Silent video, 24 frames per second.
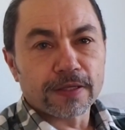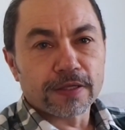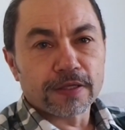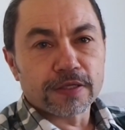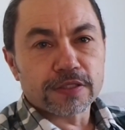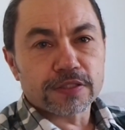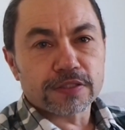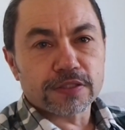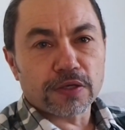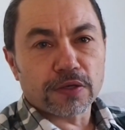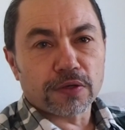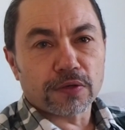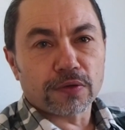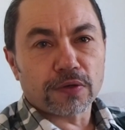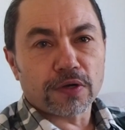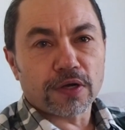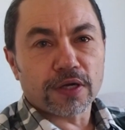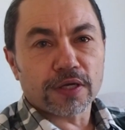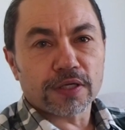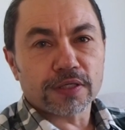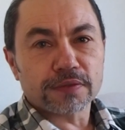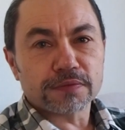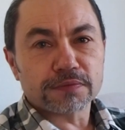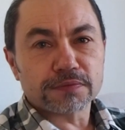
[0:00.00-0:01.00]
So
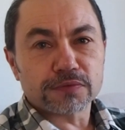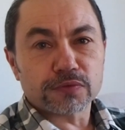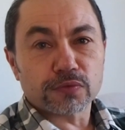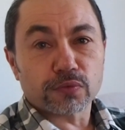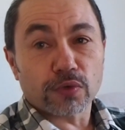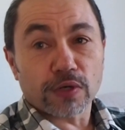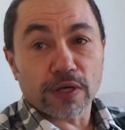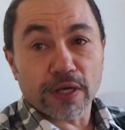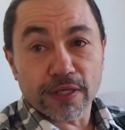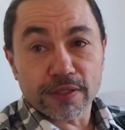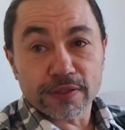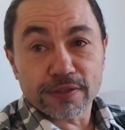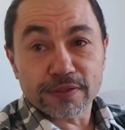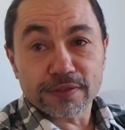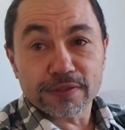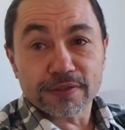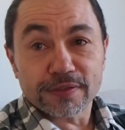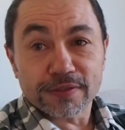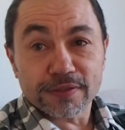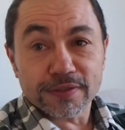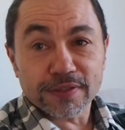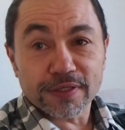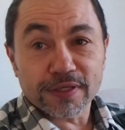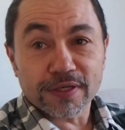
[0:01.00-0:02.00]
I relented
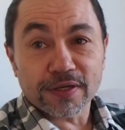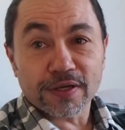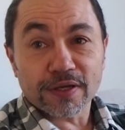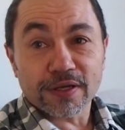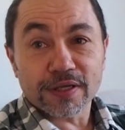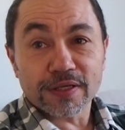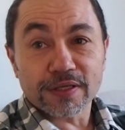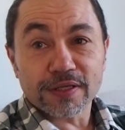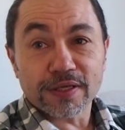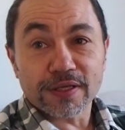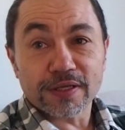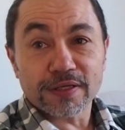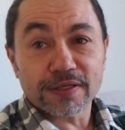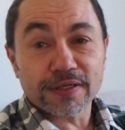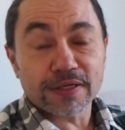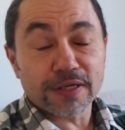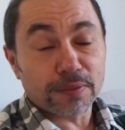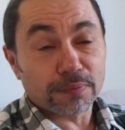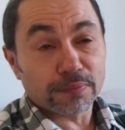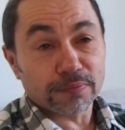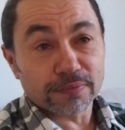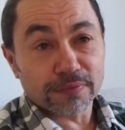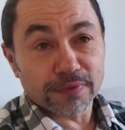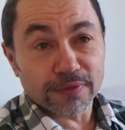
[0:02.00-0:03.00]
and I ended
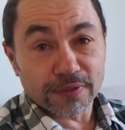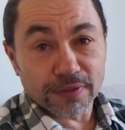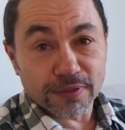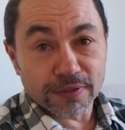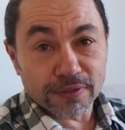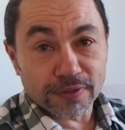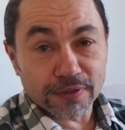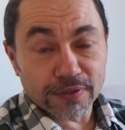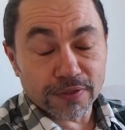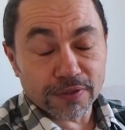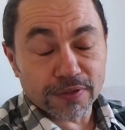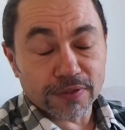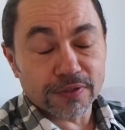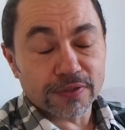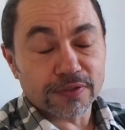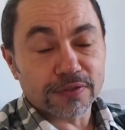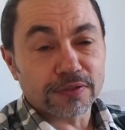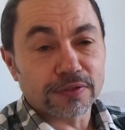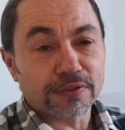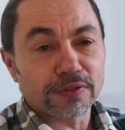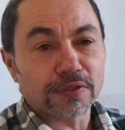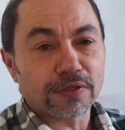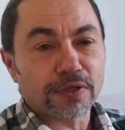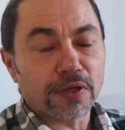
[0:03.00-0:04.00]
up
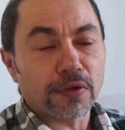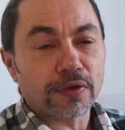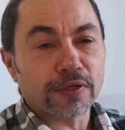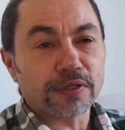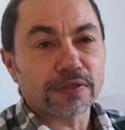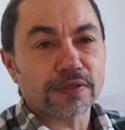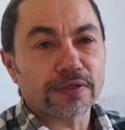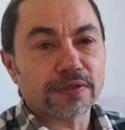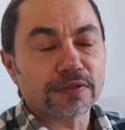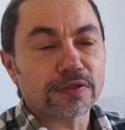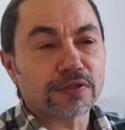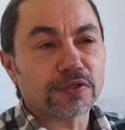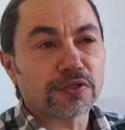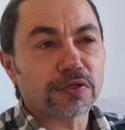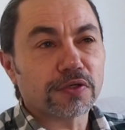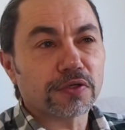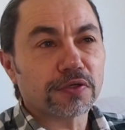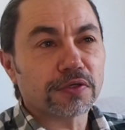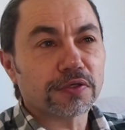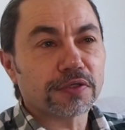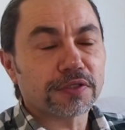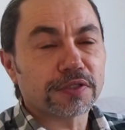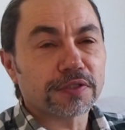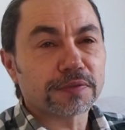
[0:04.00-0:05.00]
going to the
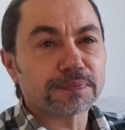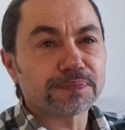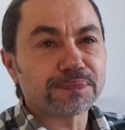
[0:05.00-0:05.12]
church.